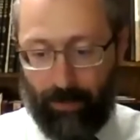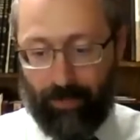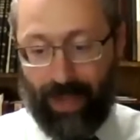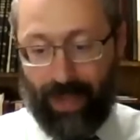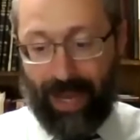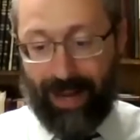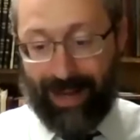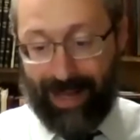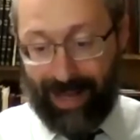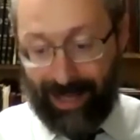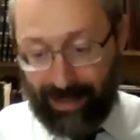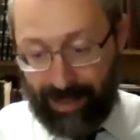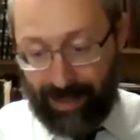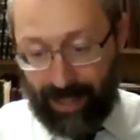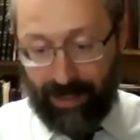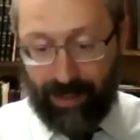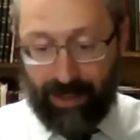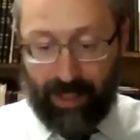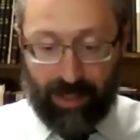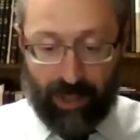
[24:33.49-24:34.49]
and
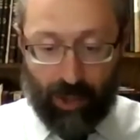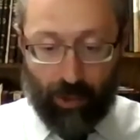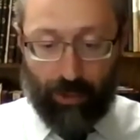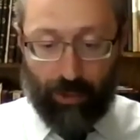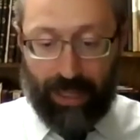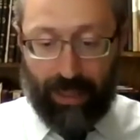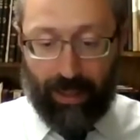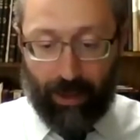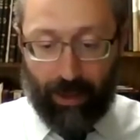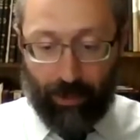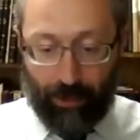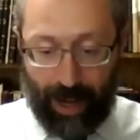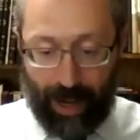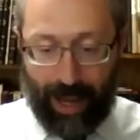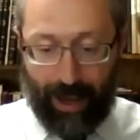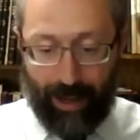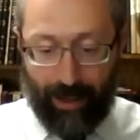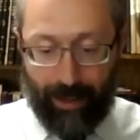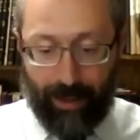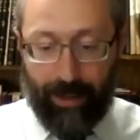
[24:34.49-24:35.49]
chaziz, this green
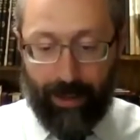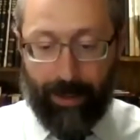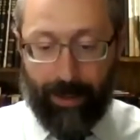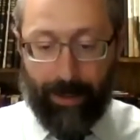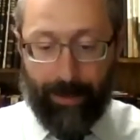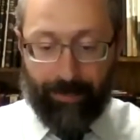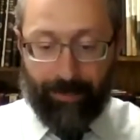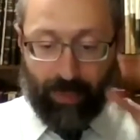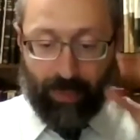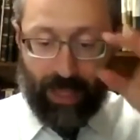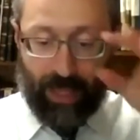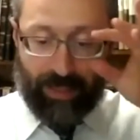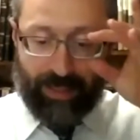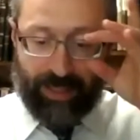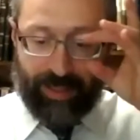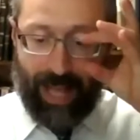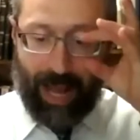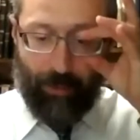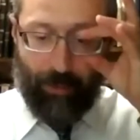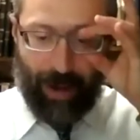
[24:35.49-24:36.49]
grain that's
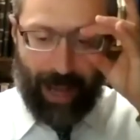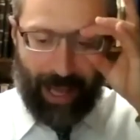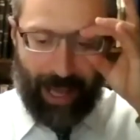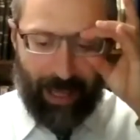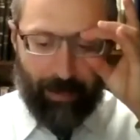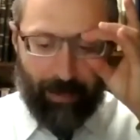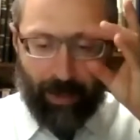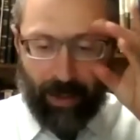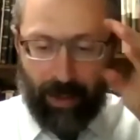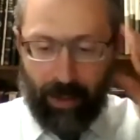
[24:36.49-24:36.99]
not ripe,